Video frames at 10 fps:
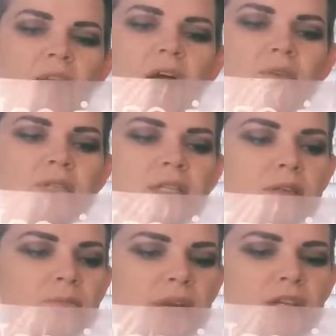it out,
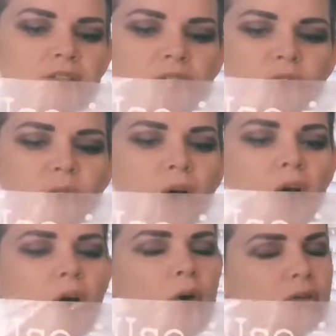make it do,
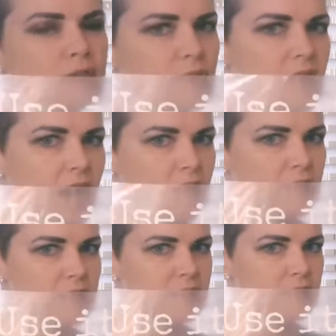or do
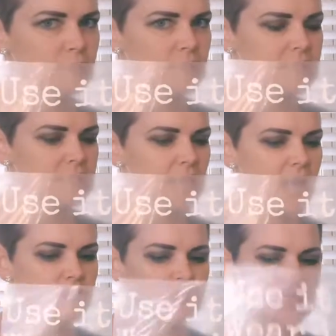without, with a slash